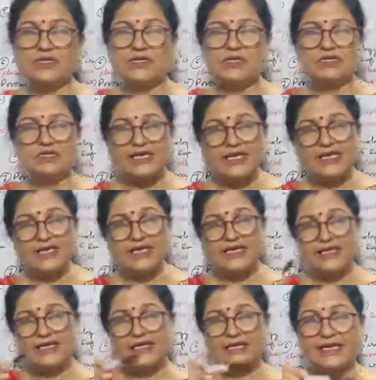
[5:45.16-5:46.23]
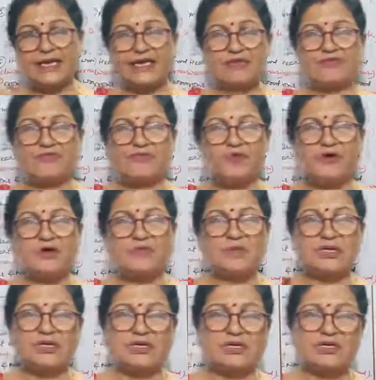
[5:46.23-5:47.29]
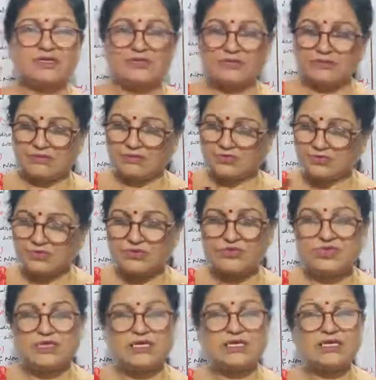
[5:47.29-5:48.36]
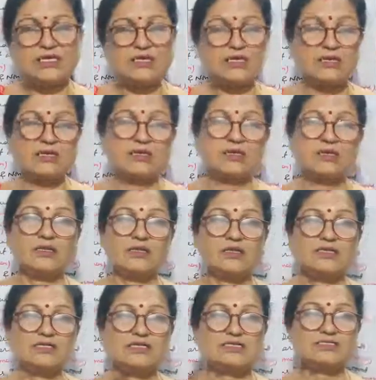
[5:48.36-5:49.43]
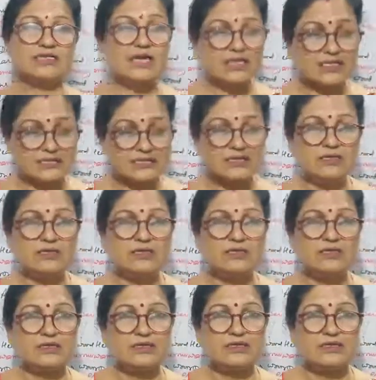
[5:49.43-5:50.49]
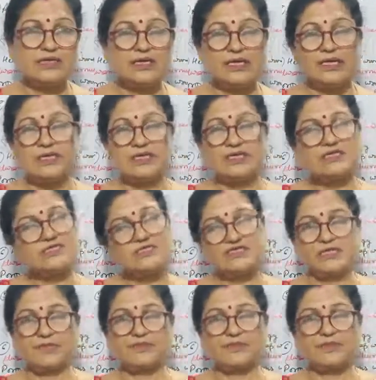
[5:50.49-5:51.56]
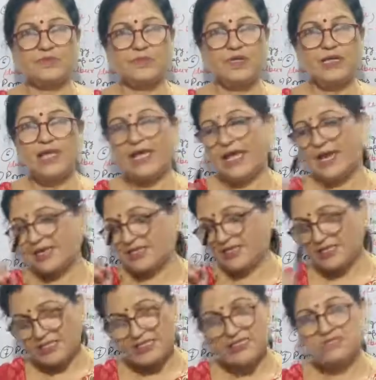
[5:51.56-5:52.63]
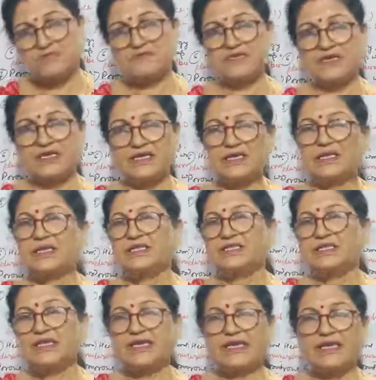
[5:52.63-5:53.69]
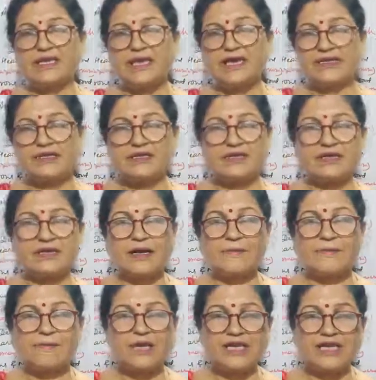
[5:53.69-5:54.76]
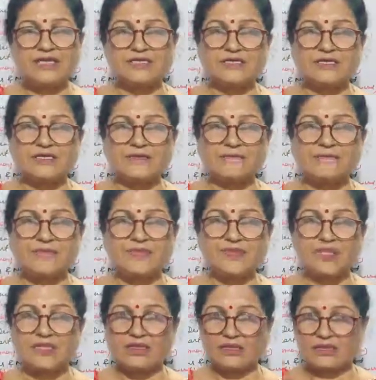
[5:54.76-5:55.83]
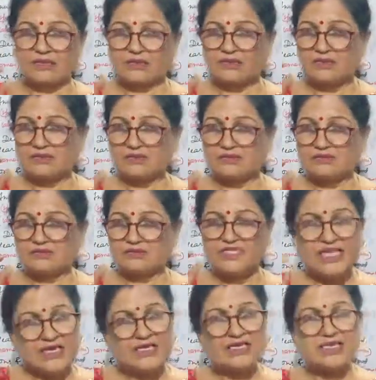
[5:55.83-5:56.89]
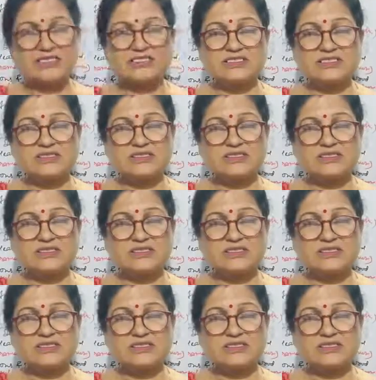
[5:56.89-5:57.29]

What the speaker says: Then it can form a total circle in a stem, and in this way they can complete the thickness